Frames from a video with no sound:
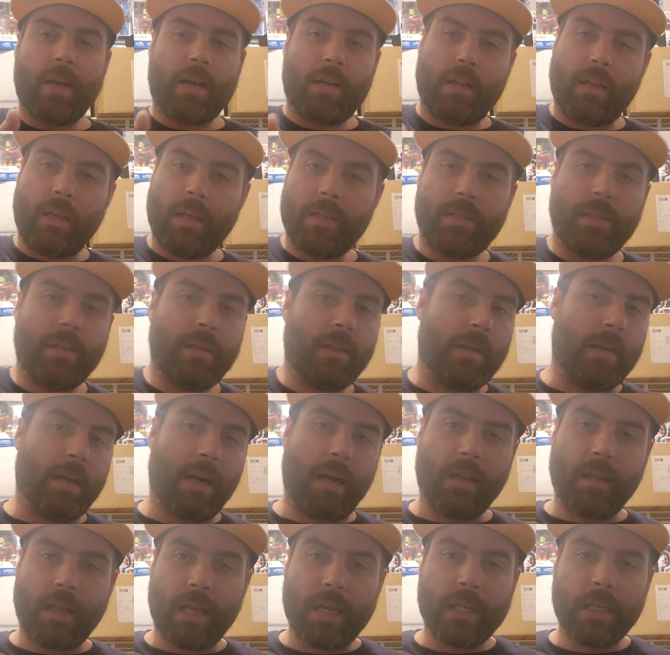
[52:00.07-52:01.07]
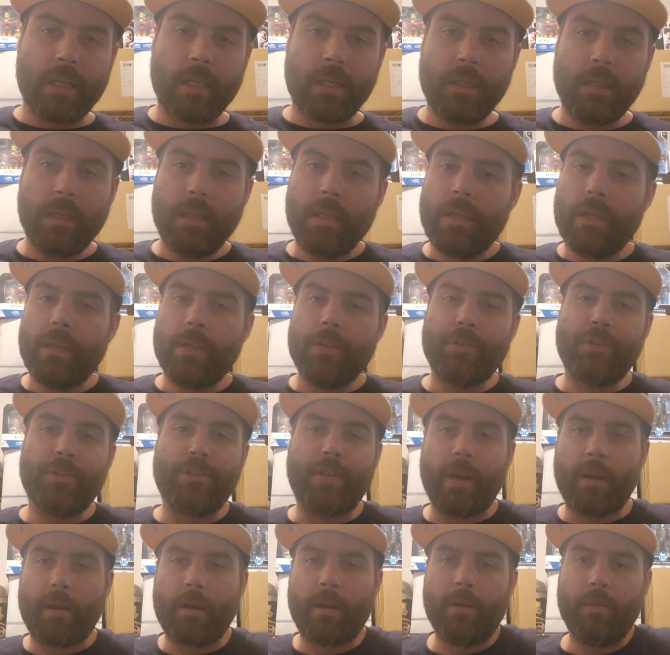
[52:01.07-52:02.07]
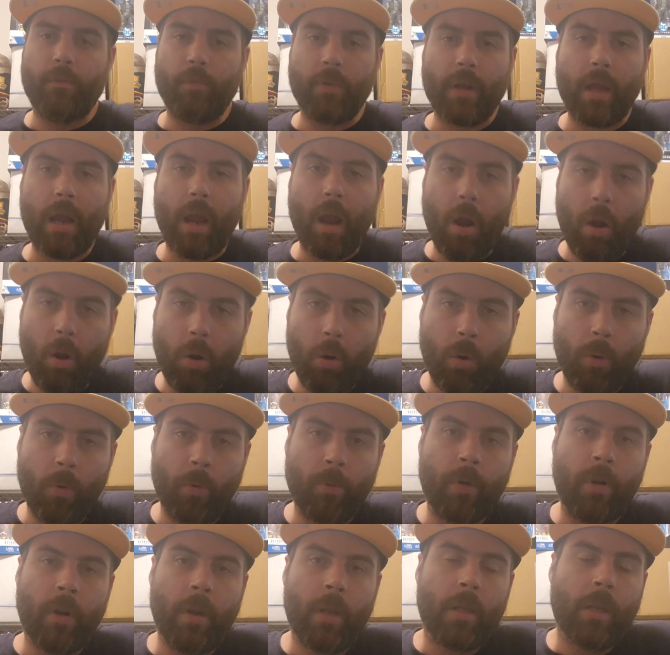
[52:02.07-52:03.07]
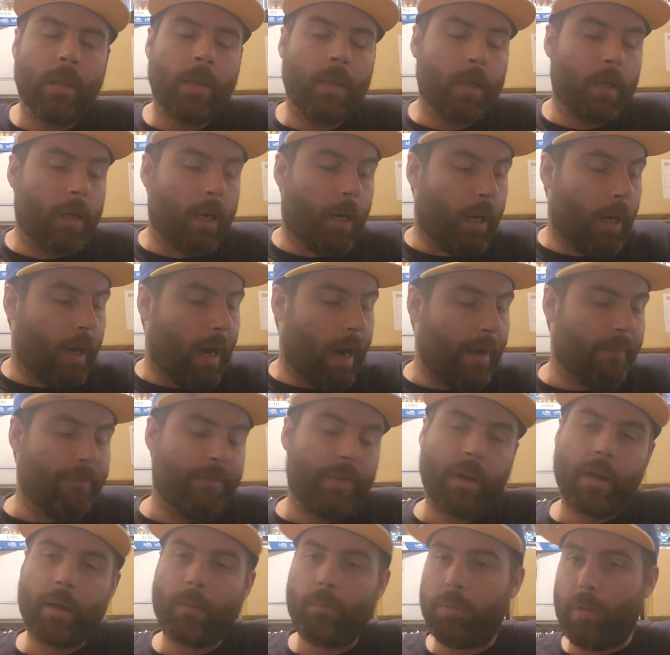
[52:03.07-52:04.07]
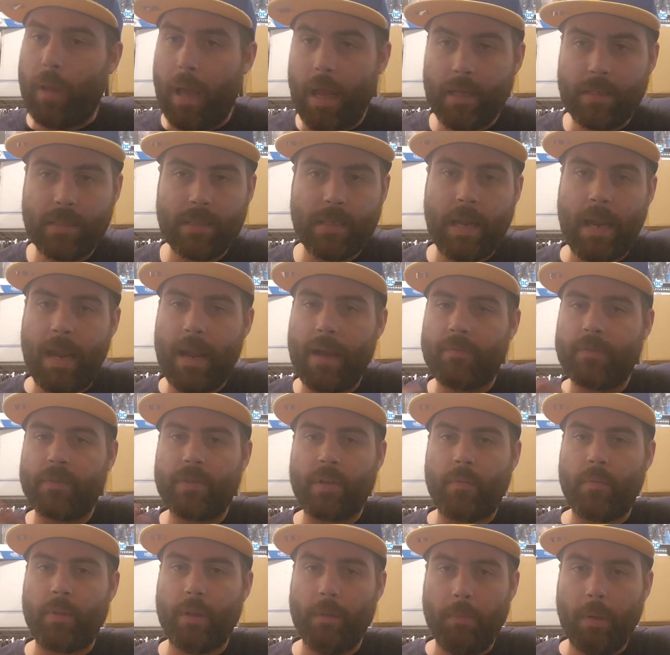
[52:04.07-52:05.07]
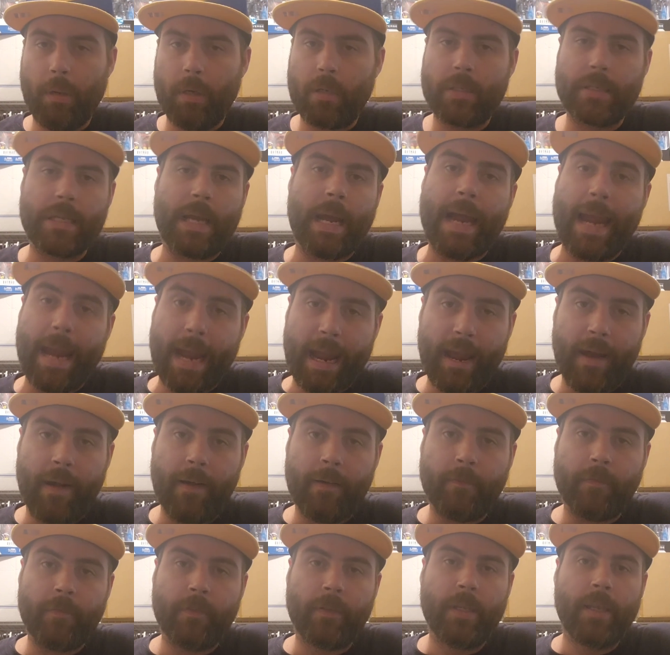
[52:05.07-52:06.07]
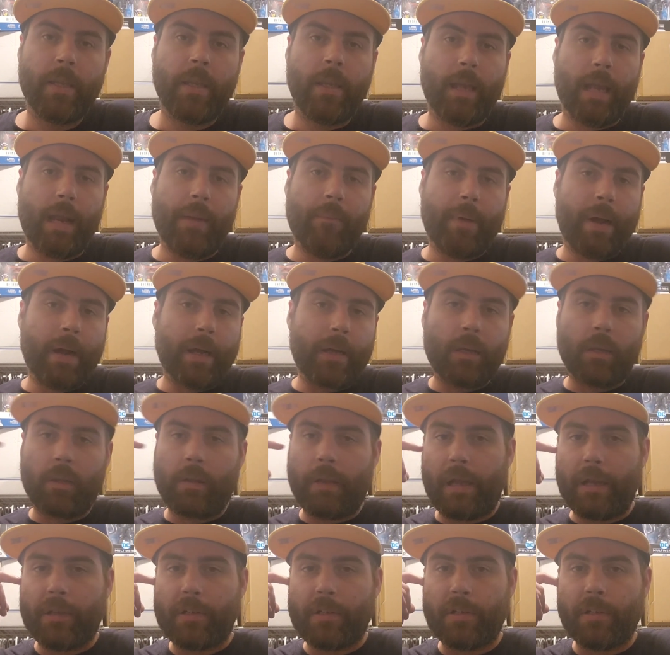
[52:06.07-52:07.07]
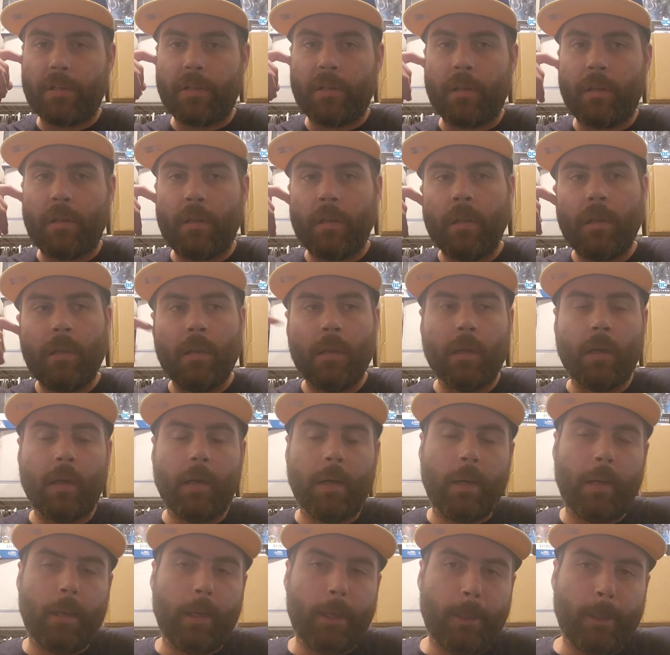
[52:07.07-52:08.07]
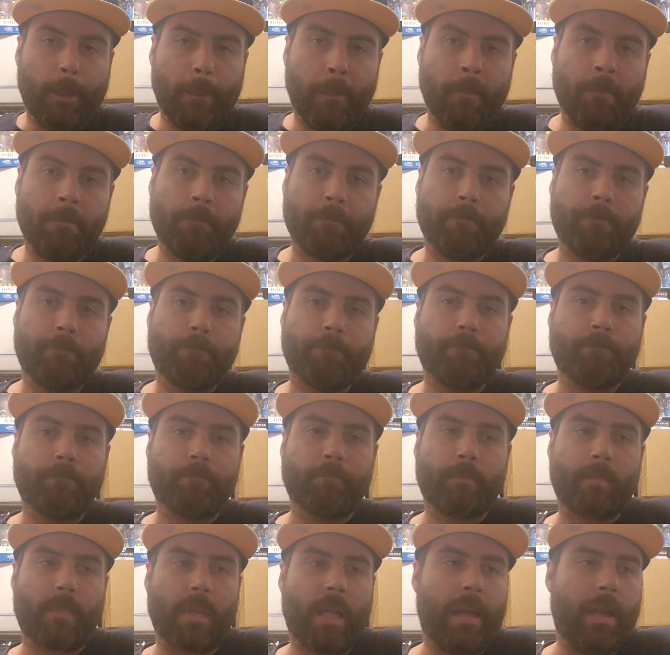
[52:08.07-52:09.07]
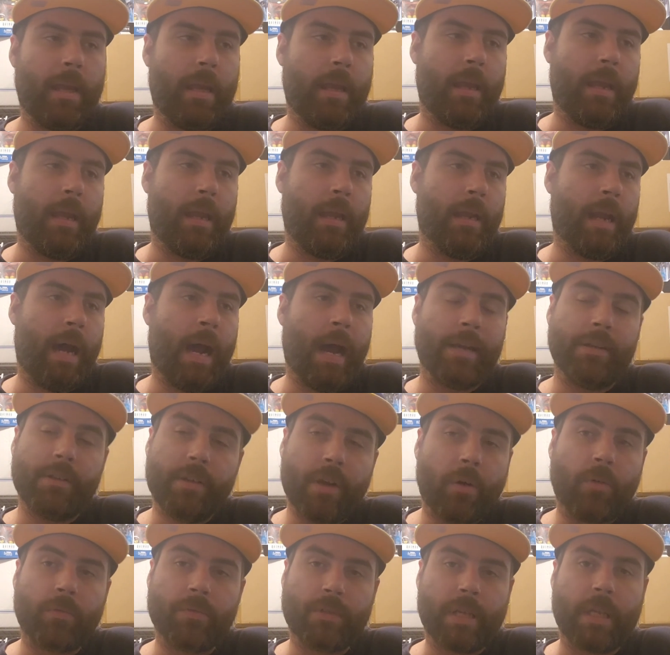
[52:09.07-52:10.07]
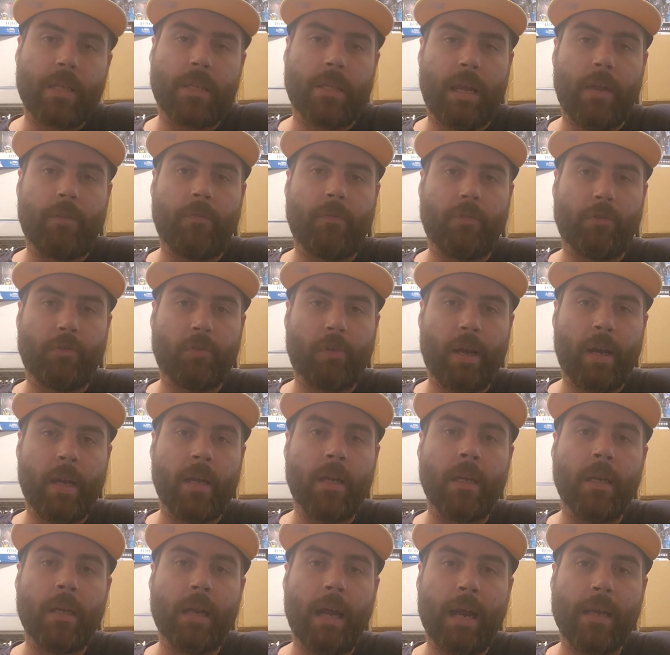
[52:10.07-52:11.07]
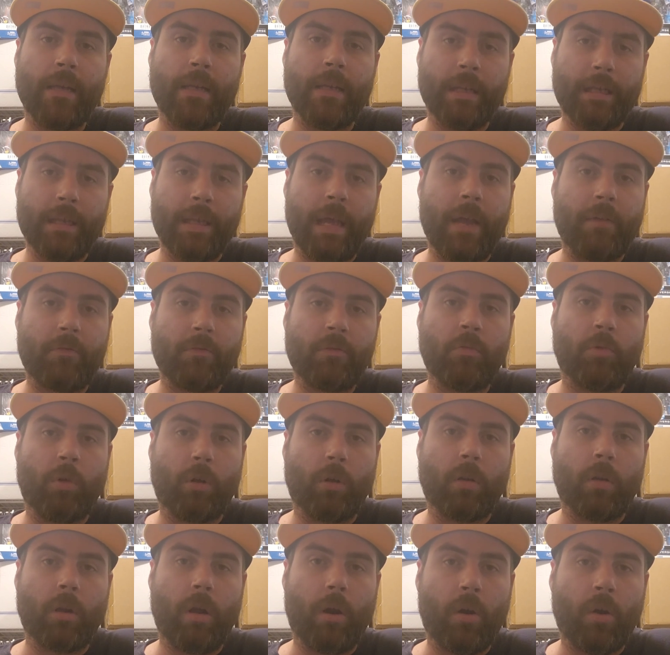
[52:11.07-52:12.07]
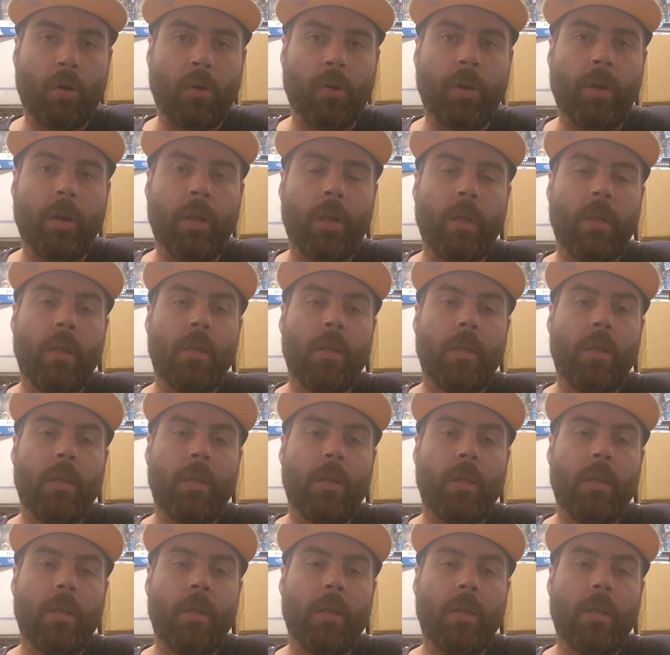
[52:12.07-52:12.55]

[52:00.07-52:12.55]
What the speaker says: collection, and I like sharing what I own. I'm very blessed to have some of the books I have in my collection, and I don't take that for granted. I did have to work hard